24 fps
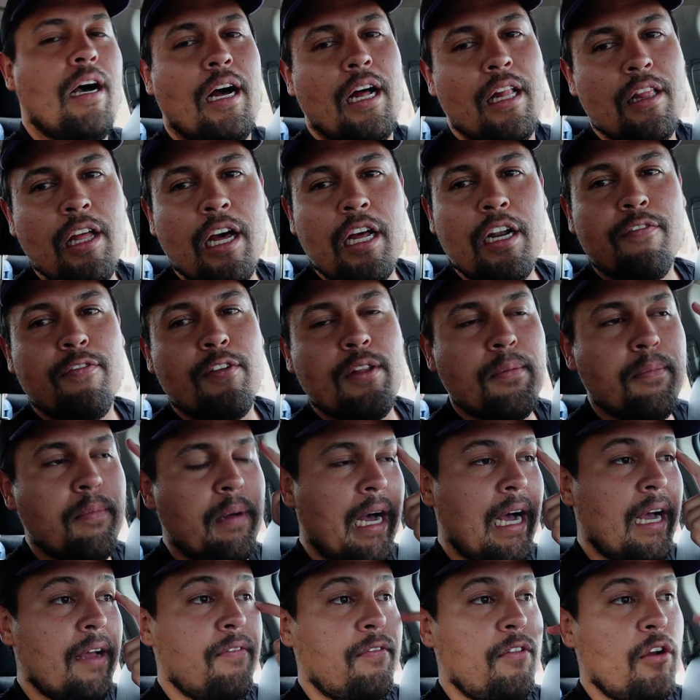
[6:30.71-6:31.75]
A lot of them,
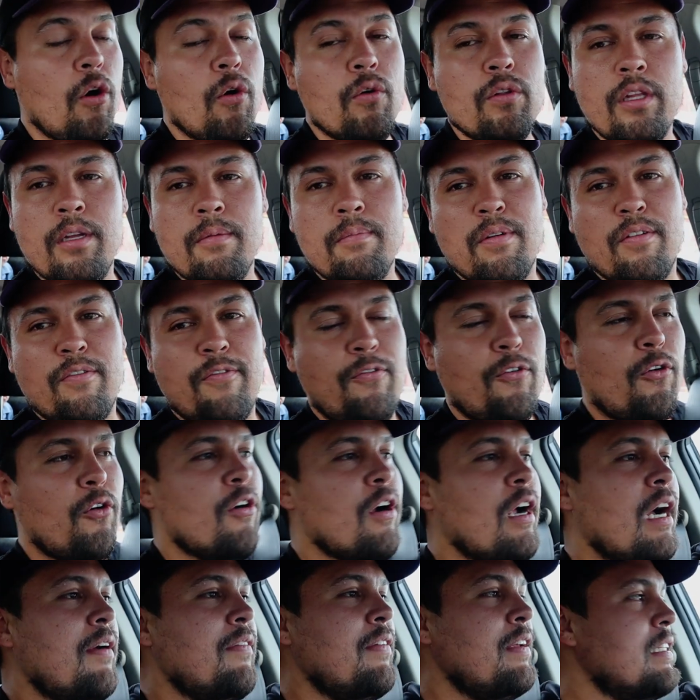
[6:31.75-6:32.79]
I've known them
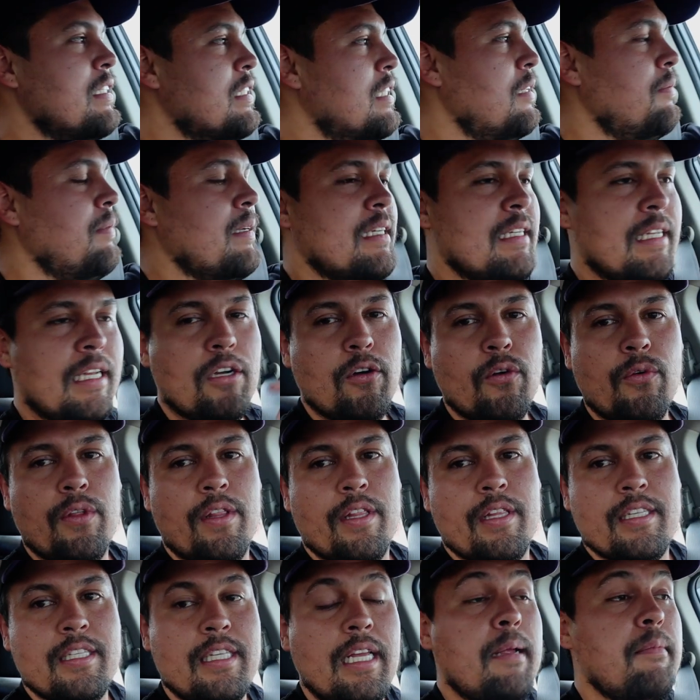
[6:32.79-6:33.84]
before, obviously, because I go to
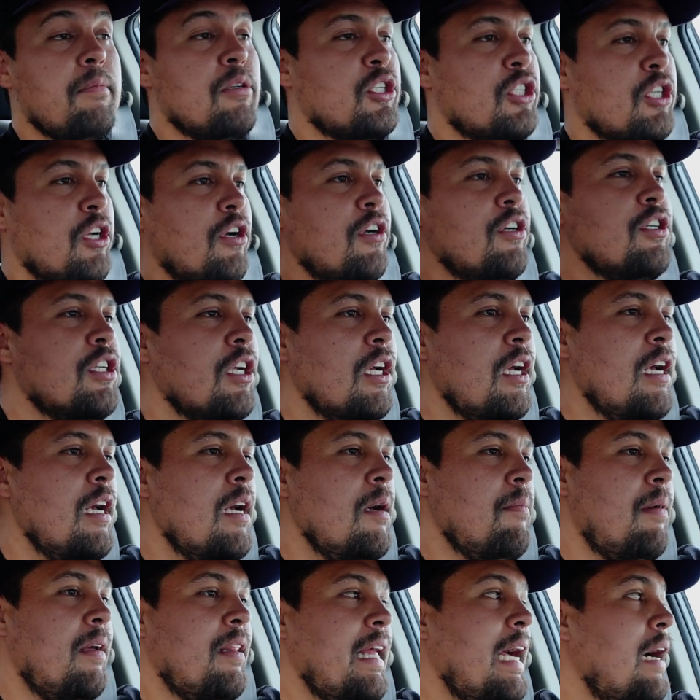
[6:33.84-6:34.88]
the same church,
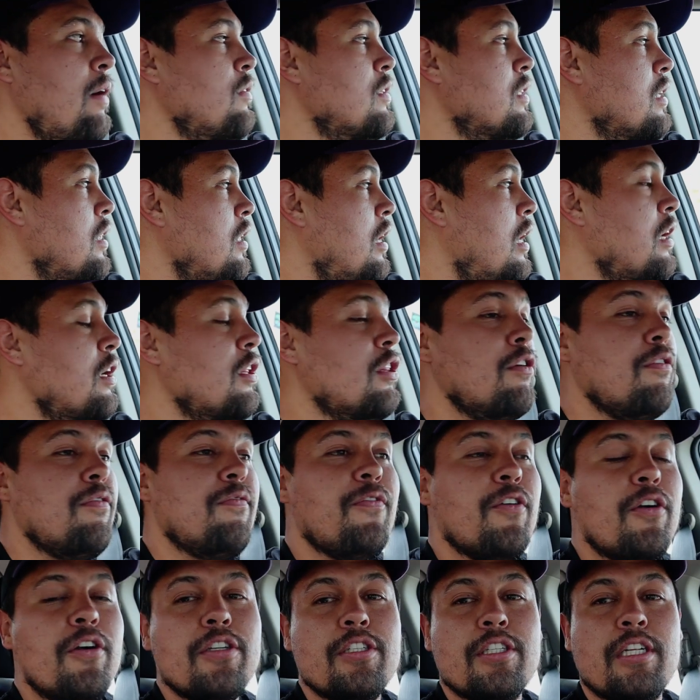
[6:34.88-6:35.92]
but that was a lot of their
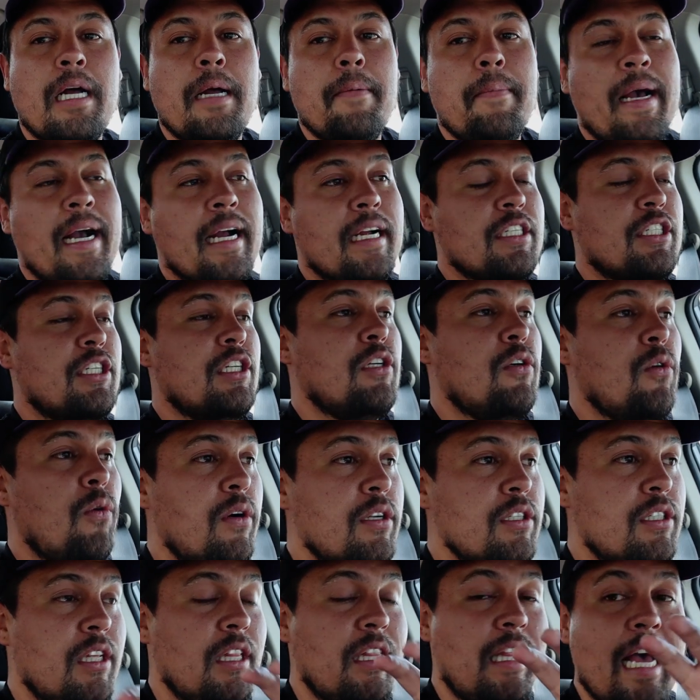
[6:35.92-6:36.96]
first time actually
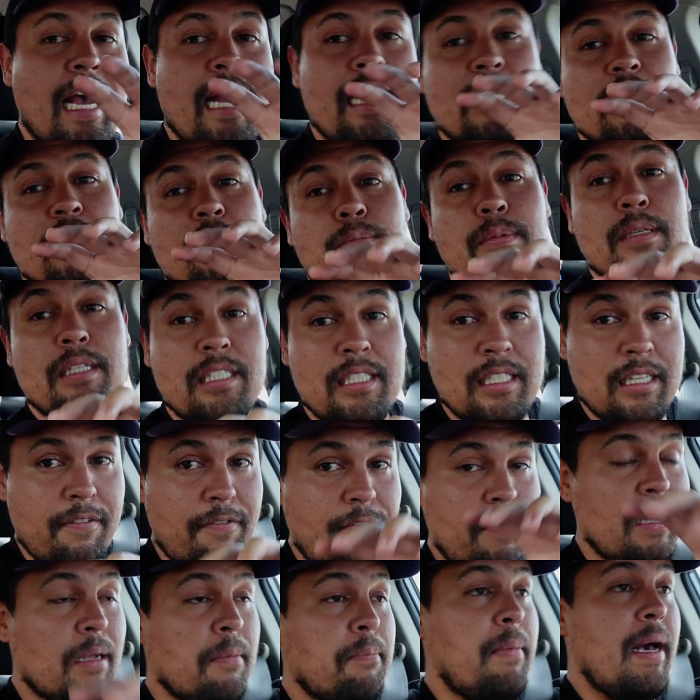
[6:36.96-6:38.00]
going to that
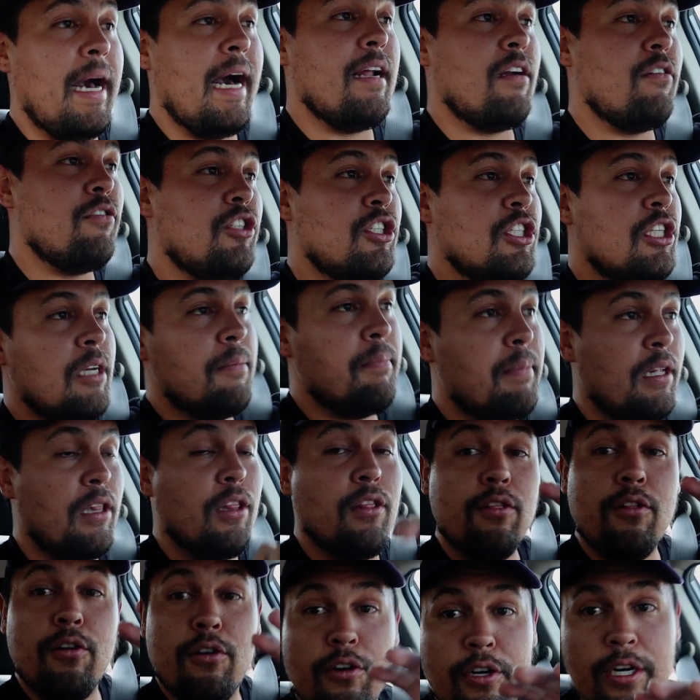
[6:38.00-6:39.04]
specific battleship
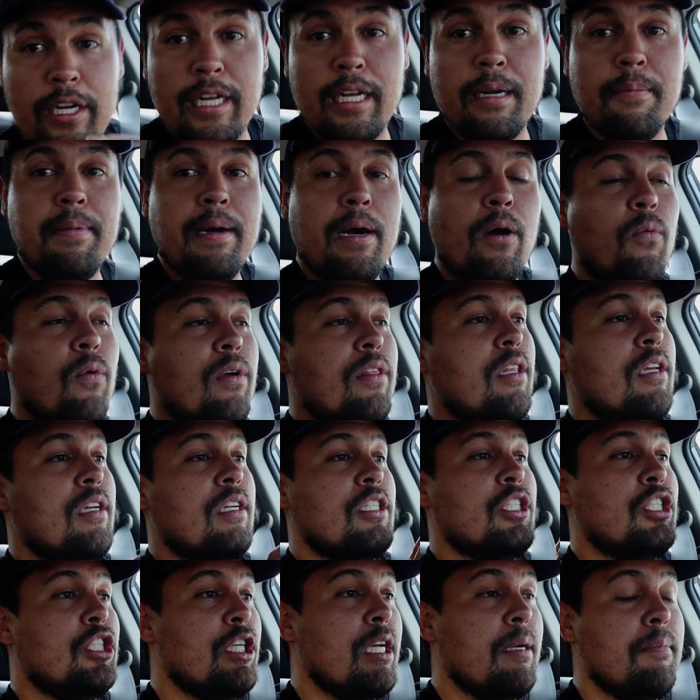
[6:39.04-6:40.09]
and learning about what
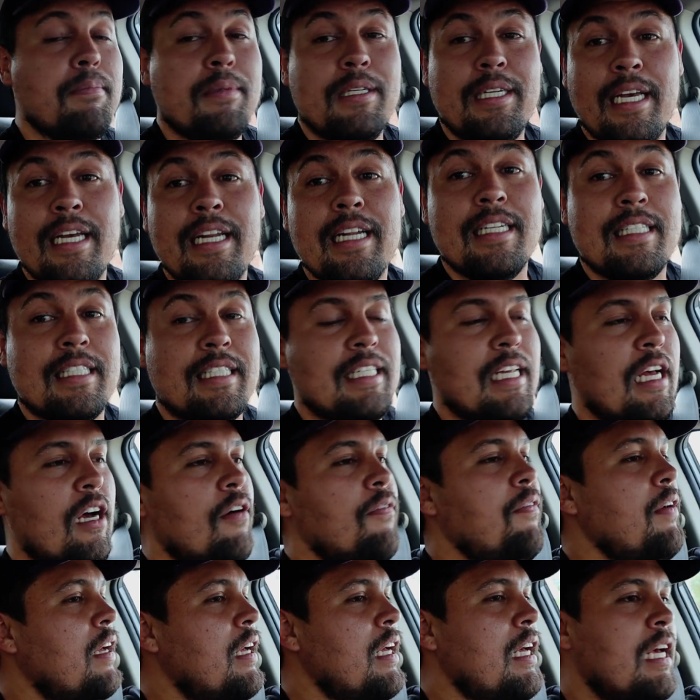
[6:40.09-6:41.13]
the ship did
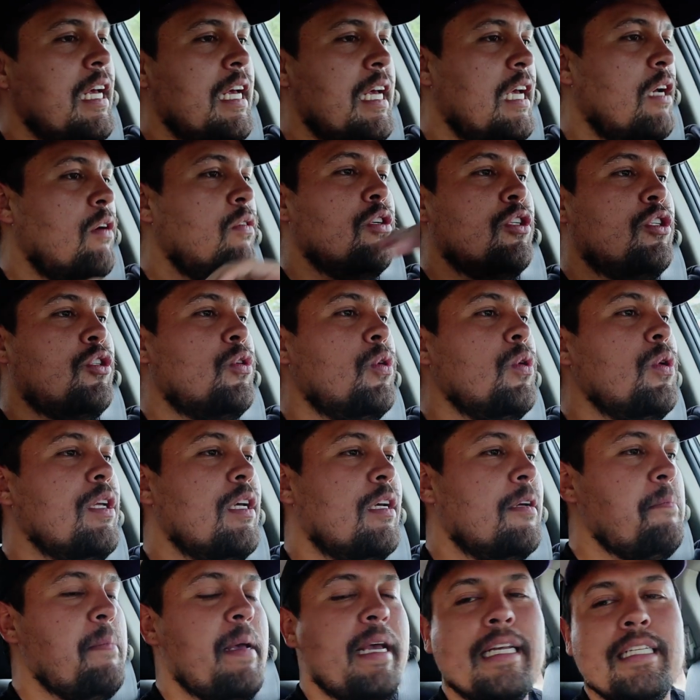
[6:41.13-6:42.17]
itself. It was
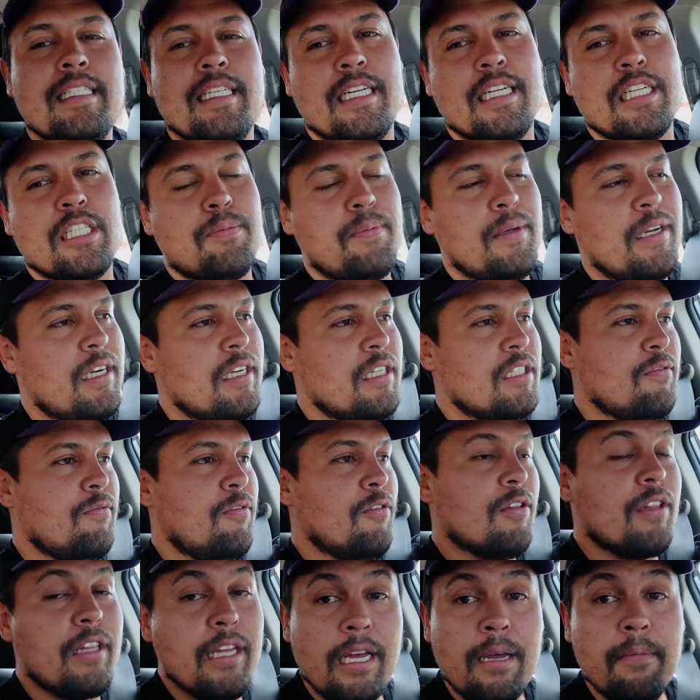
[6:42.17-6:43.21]
truly an amazing experience
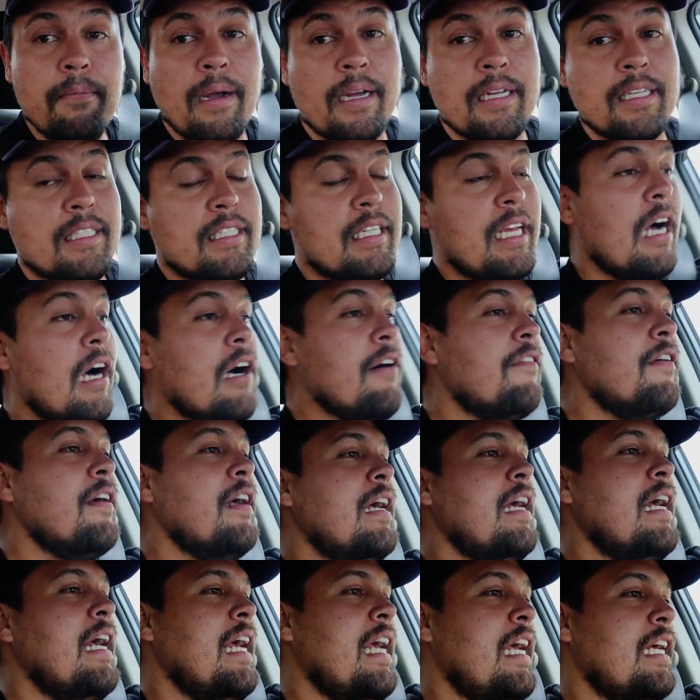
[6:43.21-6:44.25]
for them, myself,
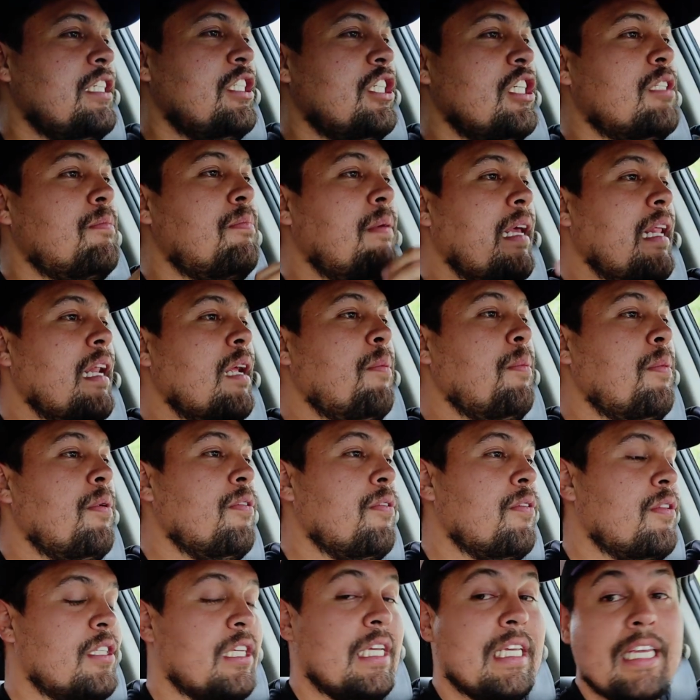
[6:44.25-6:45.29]
and just being
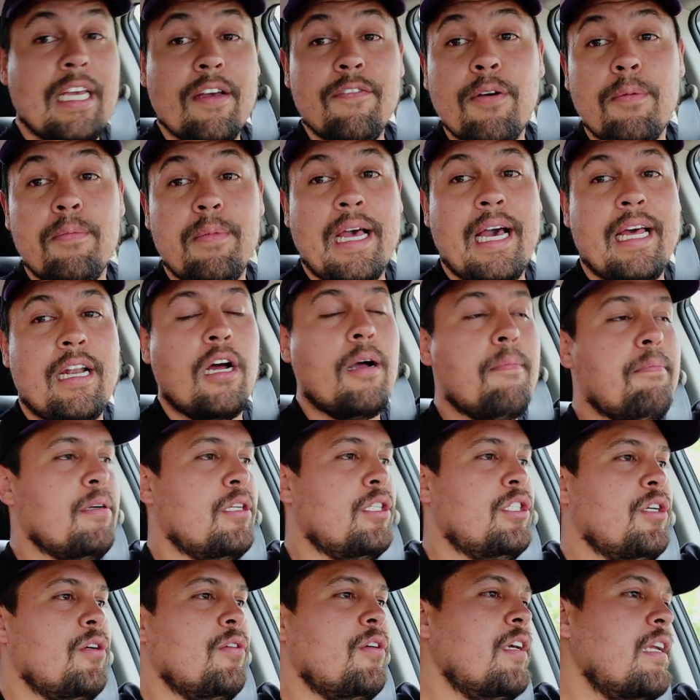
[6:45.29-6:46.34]
able to give them that
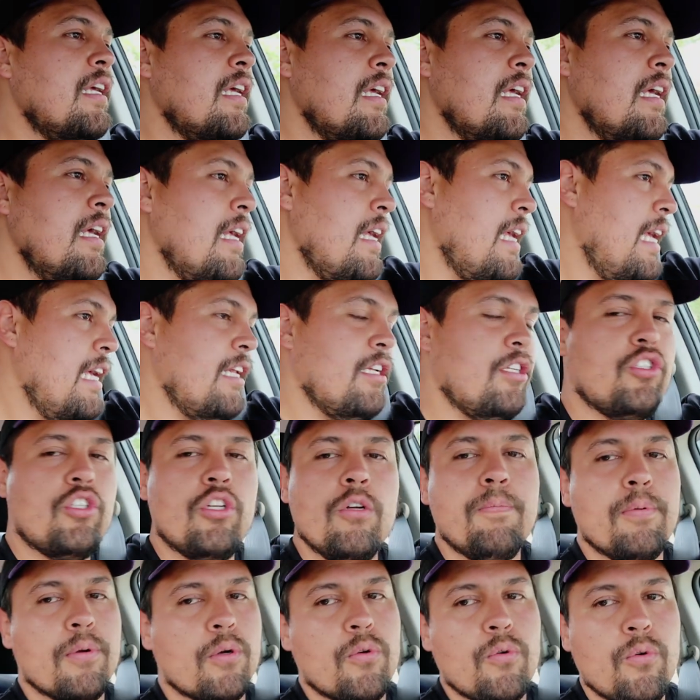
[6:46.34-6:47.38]
opportunity. And
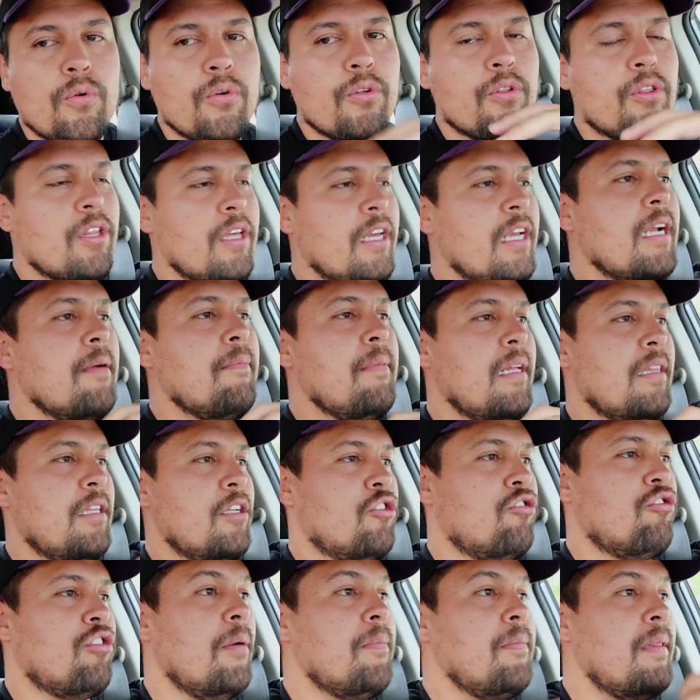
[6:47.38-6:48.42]
super cool thing about
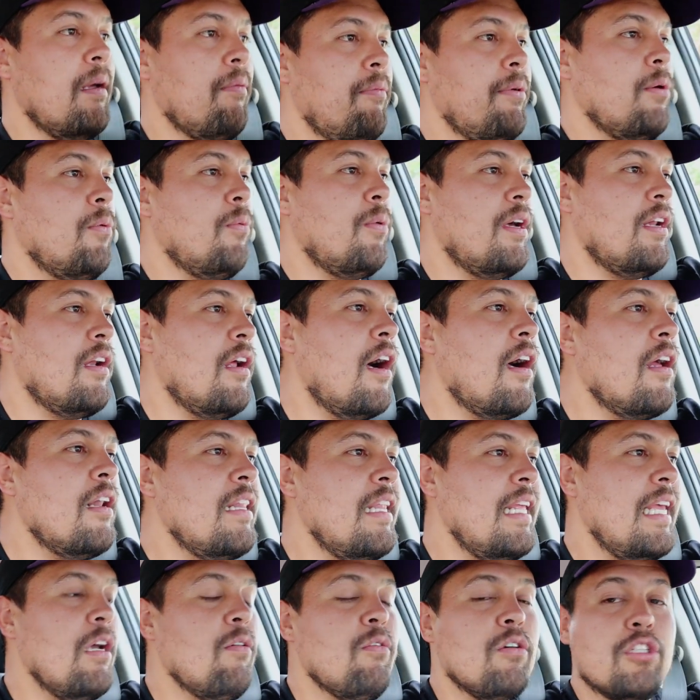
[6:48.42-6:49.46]
the trip that we went
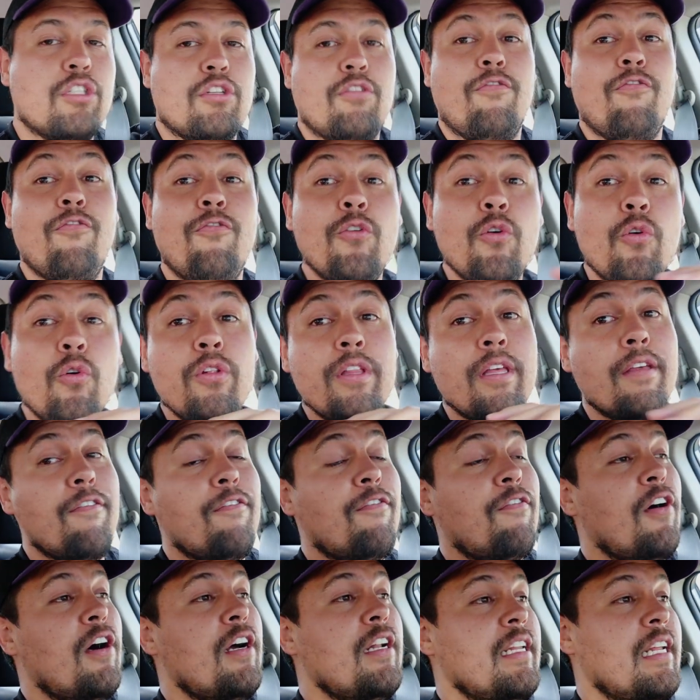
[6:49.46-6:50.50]
on, it was fully
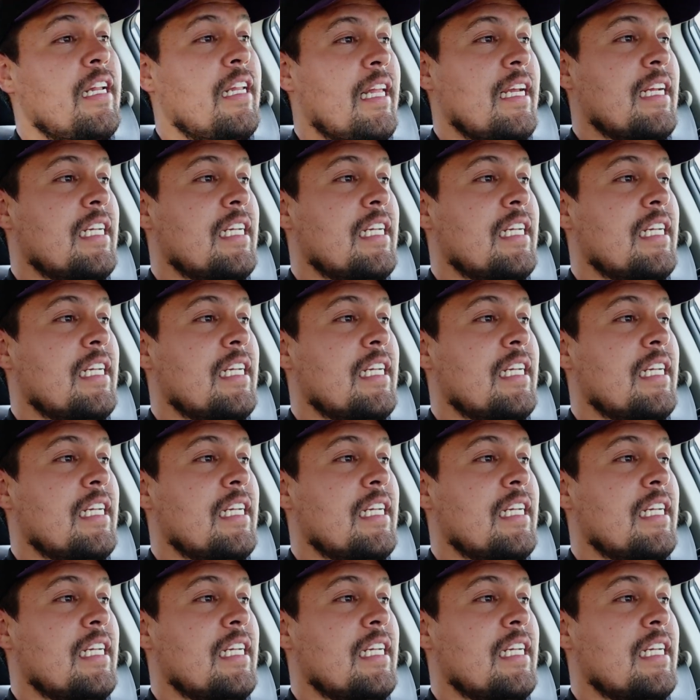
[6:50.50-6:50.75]
funded.